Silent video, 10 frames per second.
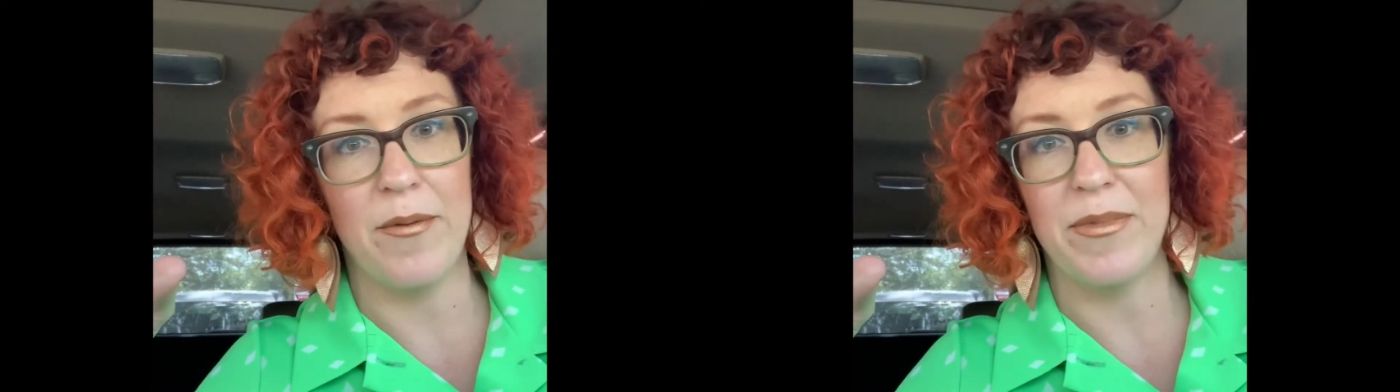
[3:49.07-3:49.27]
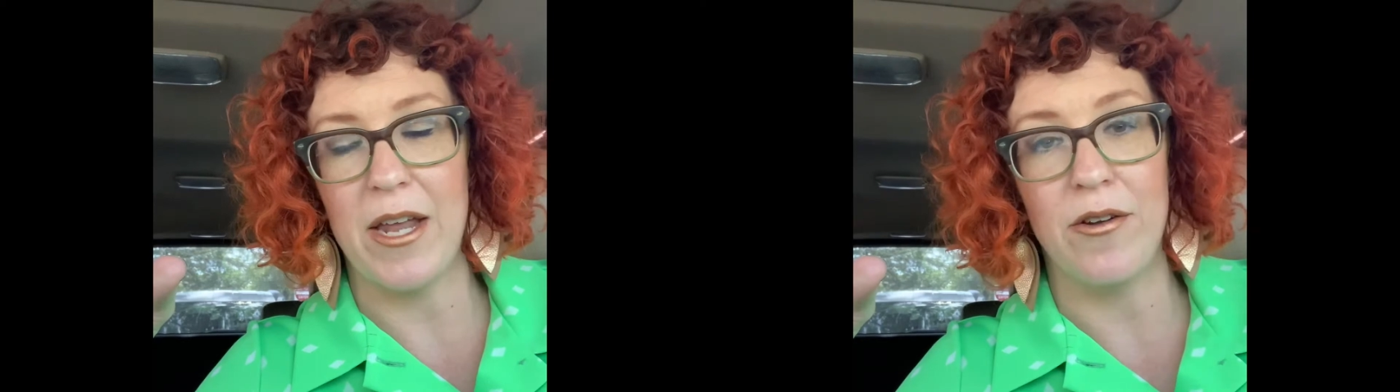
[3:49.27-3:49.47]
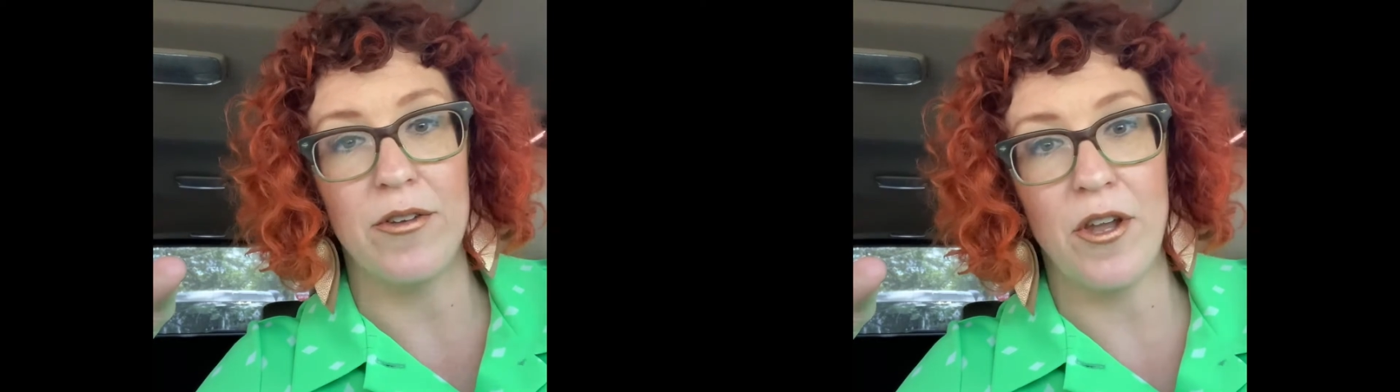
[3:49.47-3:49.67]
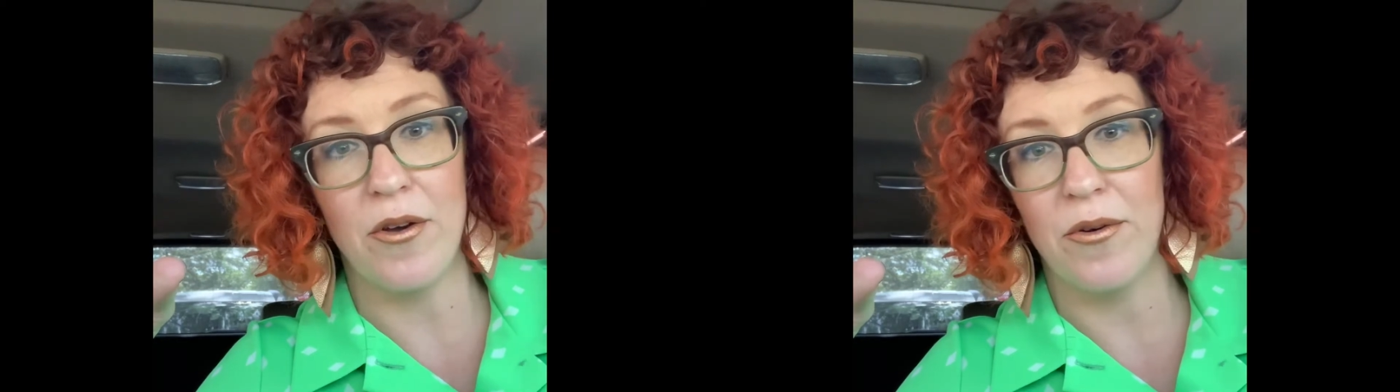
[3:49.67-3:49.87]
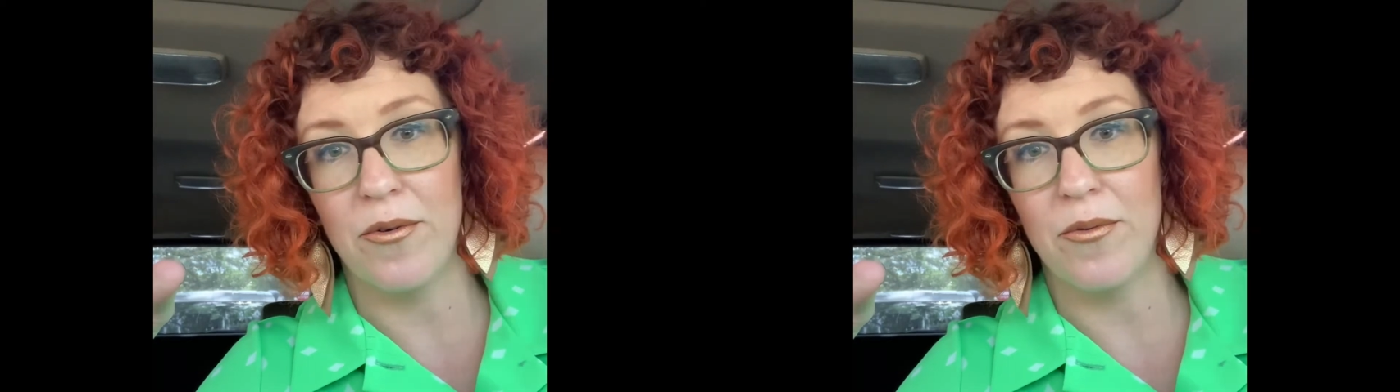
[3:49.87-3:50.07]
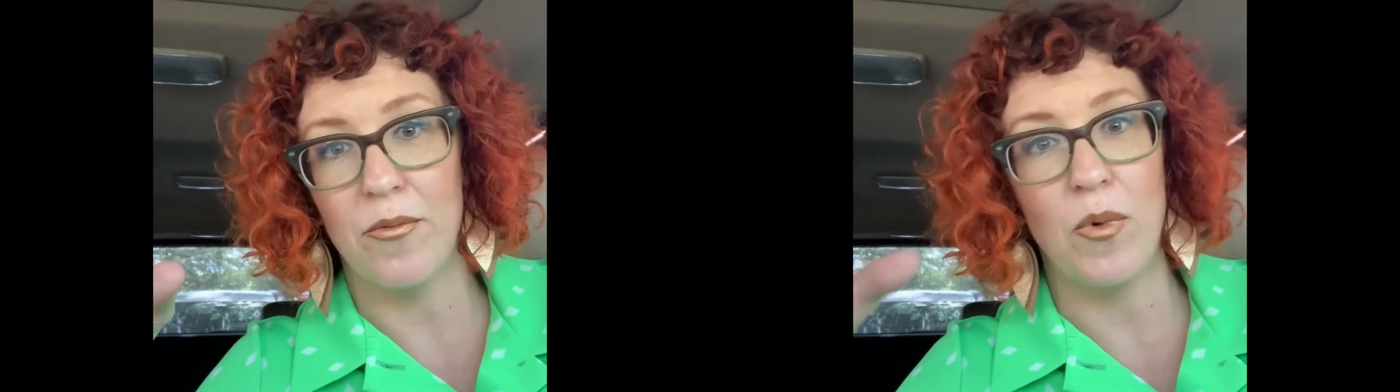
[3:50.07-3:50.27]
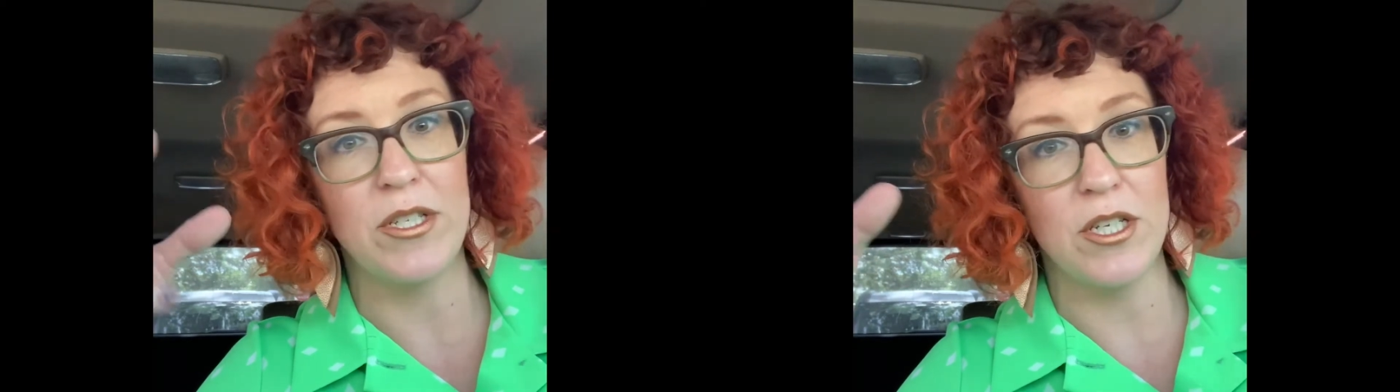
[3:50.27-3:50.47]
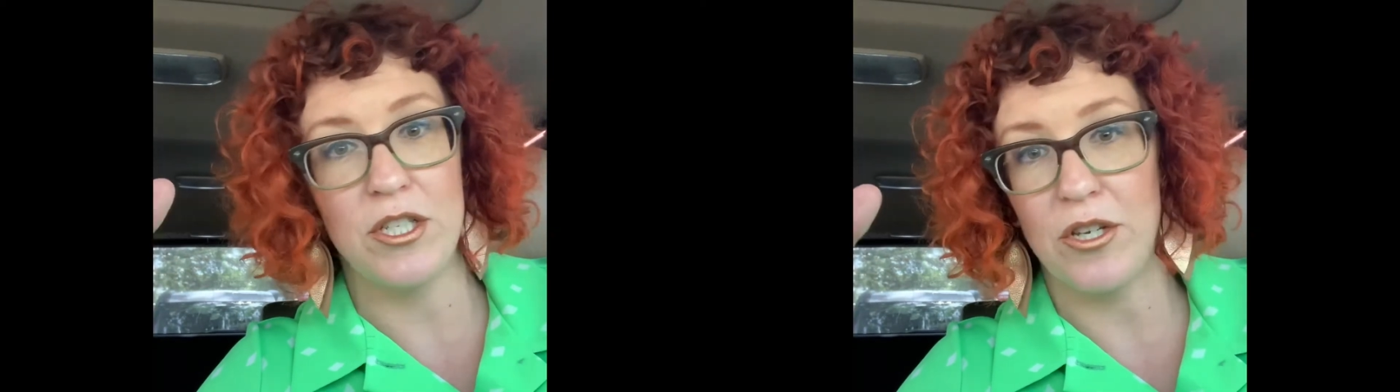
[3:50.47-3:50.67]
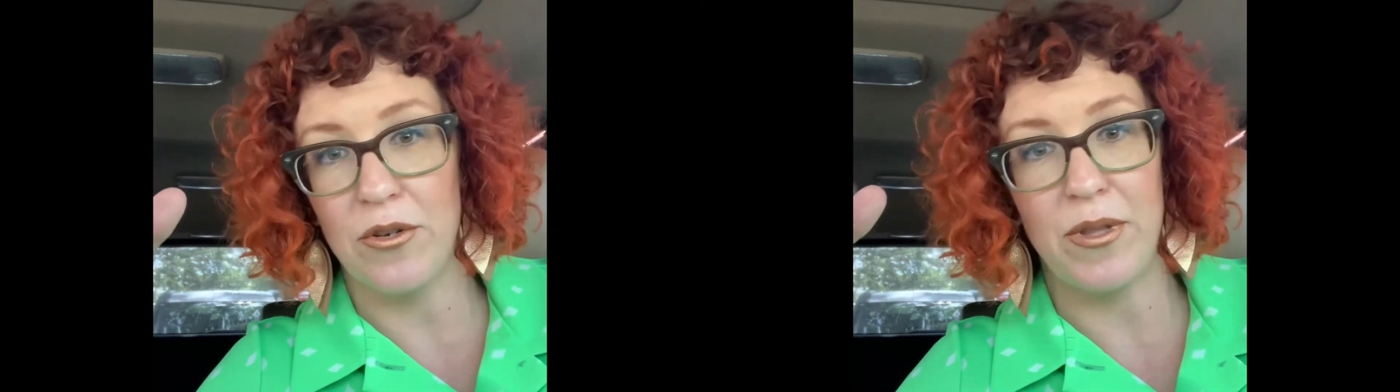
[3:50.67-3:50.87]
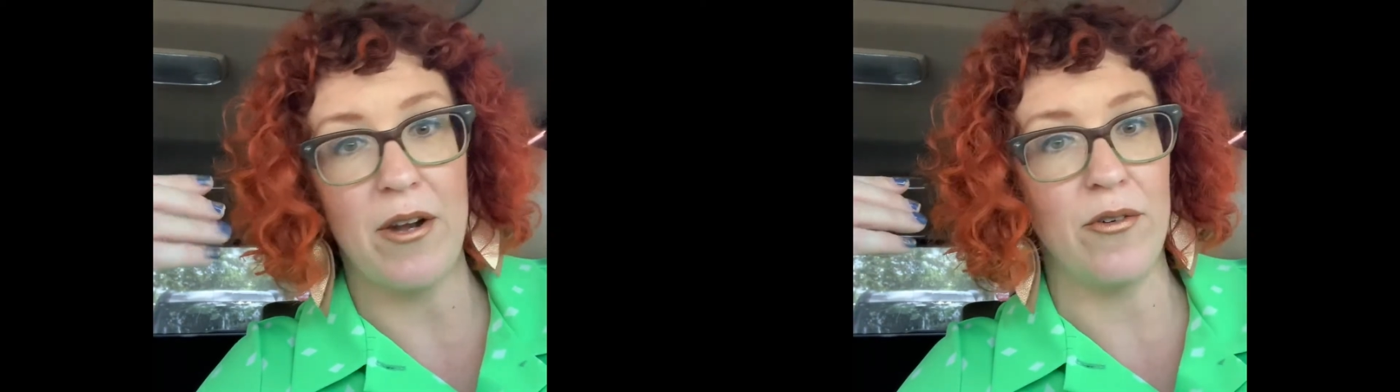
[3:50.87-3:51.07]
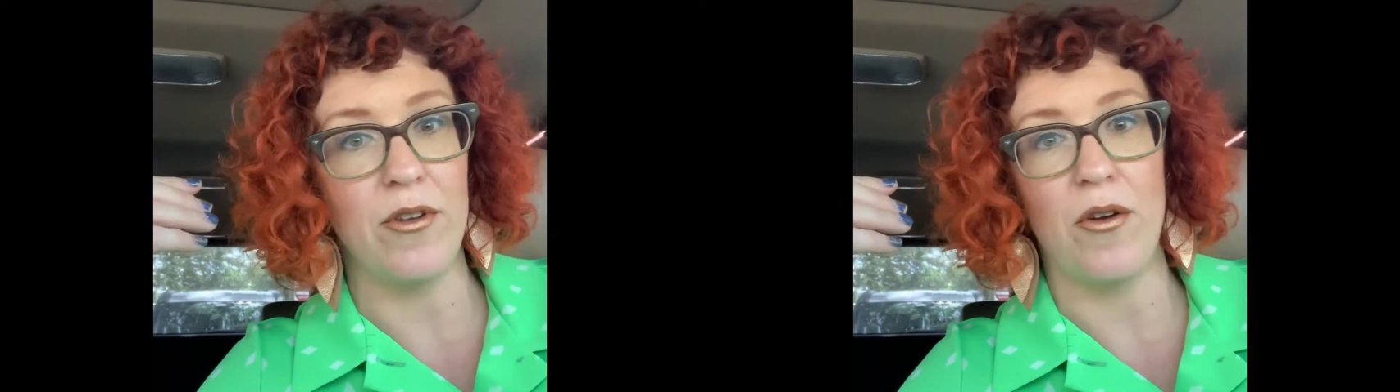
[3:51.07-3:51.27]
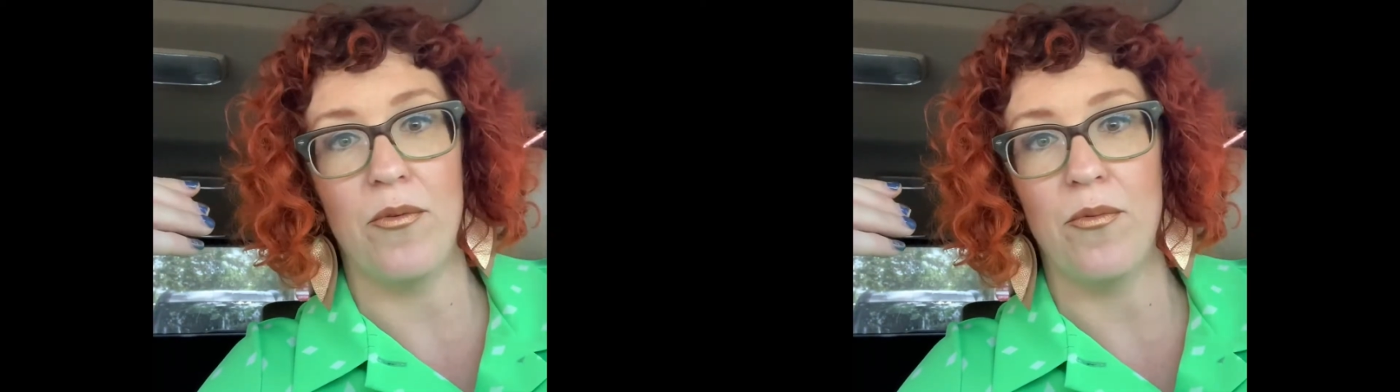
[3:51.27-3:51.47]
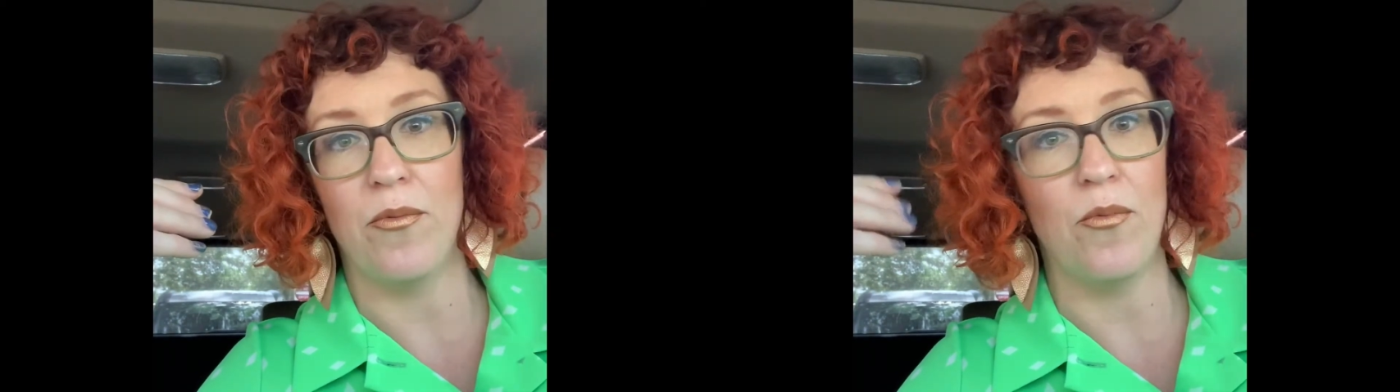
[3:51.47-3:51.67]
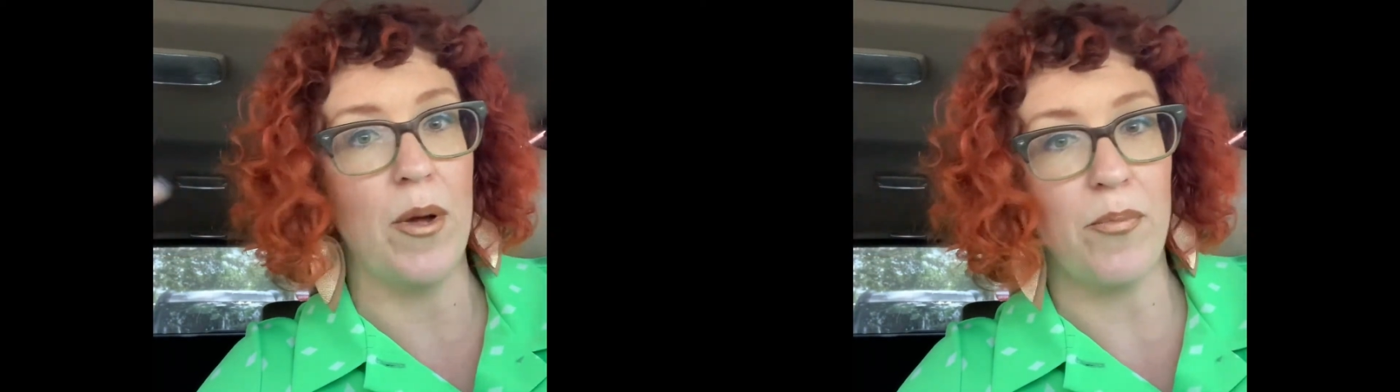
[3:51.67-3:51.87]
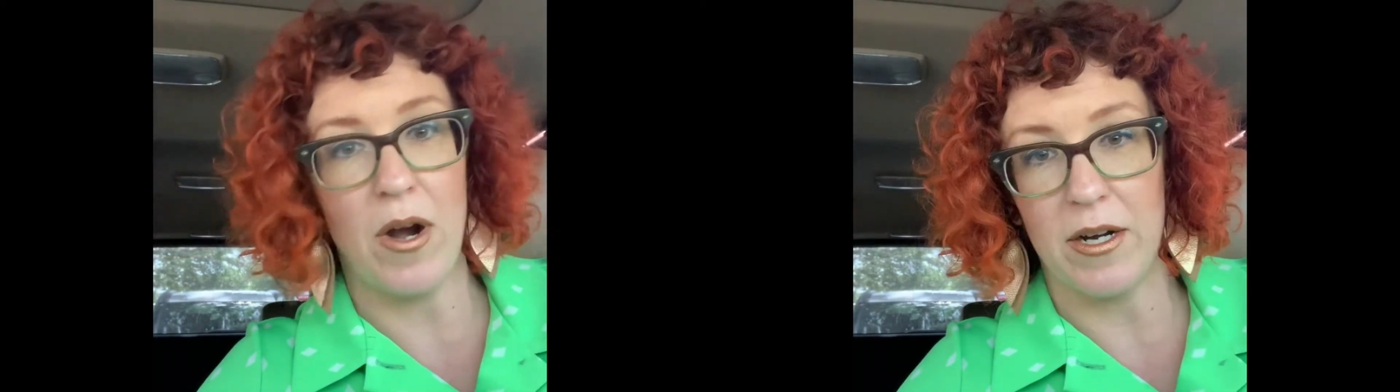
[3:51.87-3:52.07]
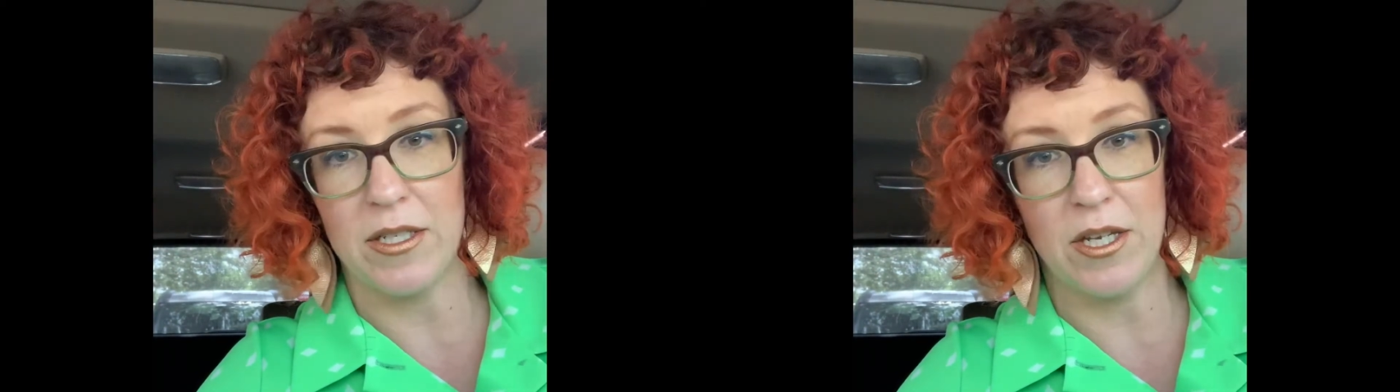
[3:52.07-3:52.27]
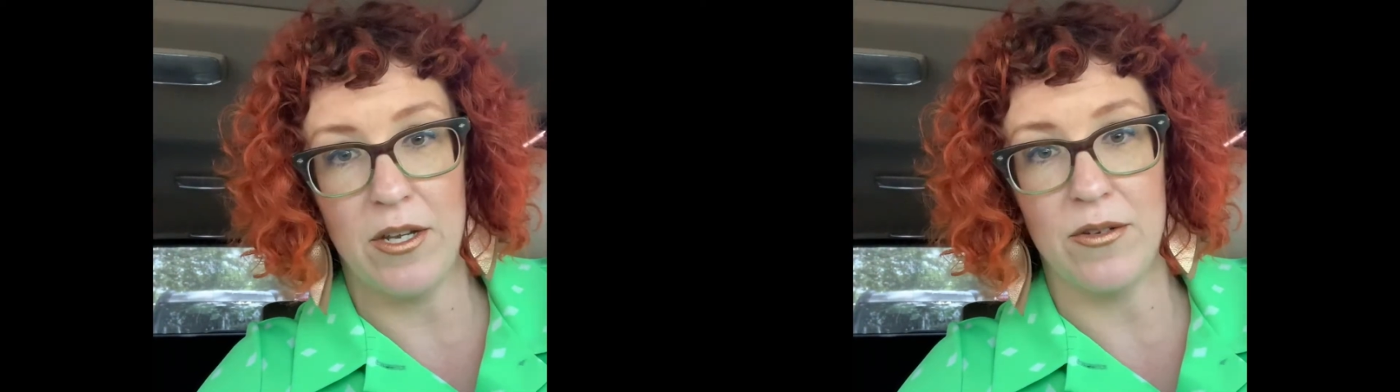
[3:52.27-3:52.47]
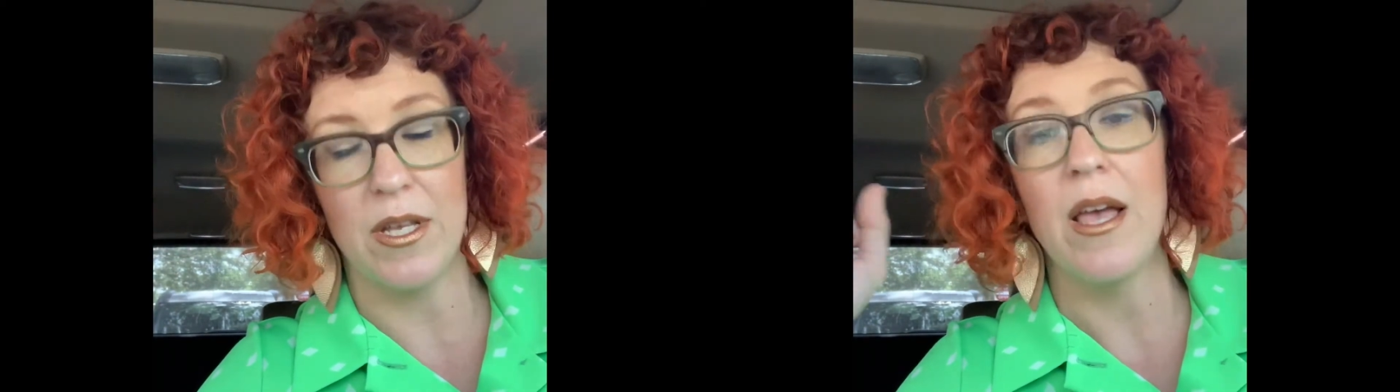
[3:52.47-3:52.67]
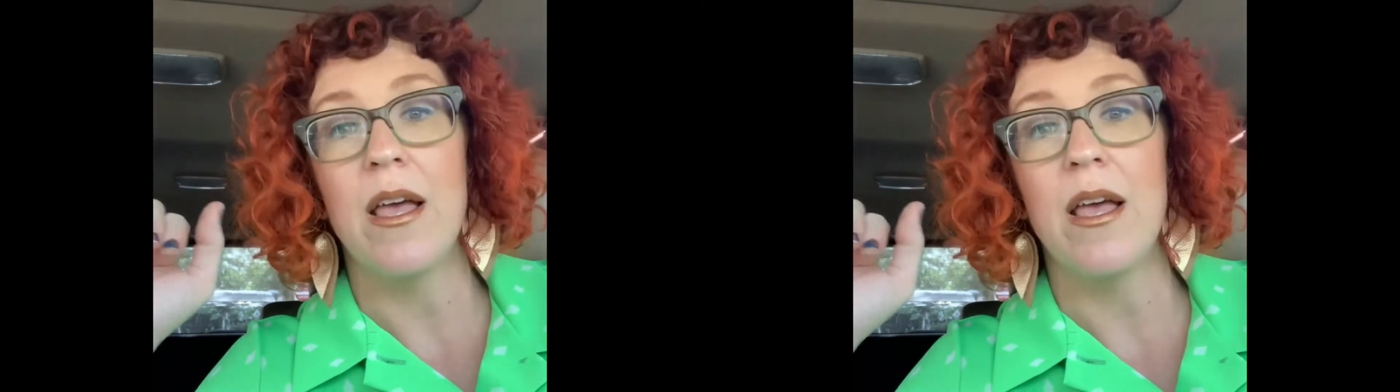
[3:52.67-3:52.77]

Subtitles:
they don't know what to do, they don't know what products to use,